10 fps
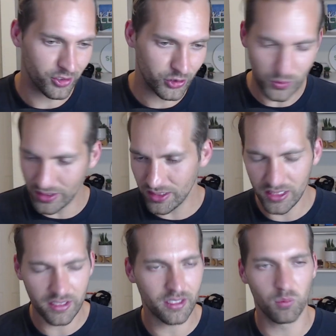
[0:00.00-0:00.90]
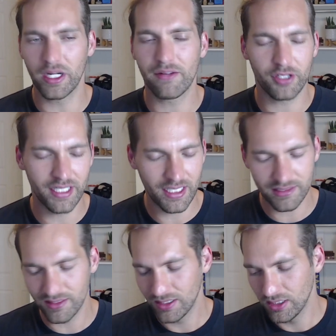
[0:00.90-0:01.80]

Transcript: or Unity or whatever it is,